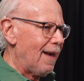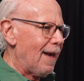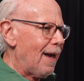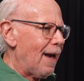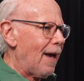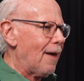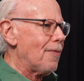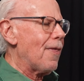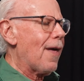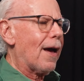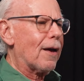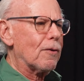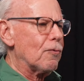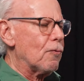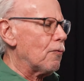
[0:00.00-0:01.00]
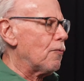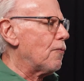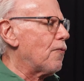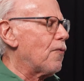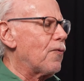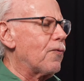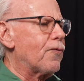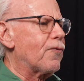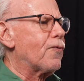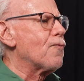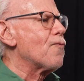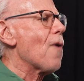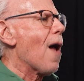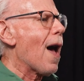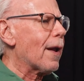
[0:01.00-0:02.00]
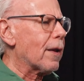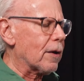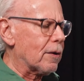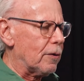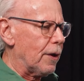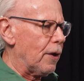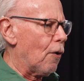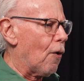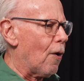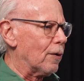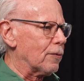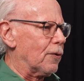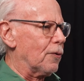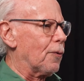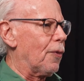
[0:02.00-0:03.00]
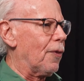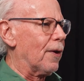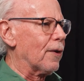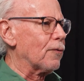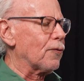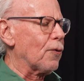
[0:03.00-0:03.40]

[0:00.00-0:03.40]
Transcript: And that radically altered things.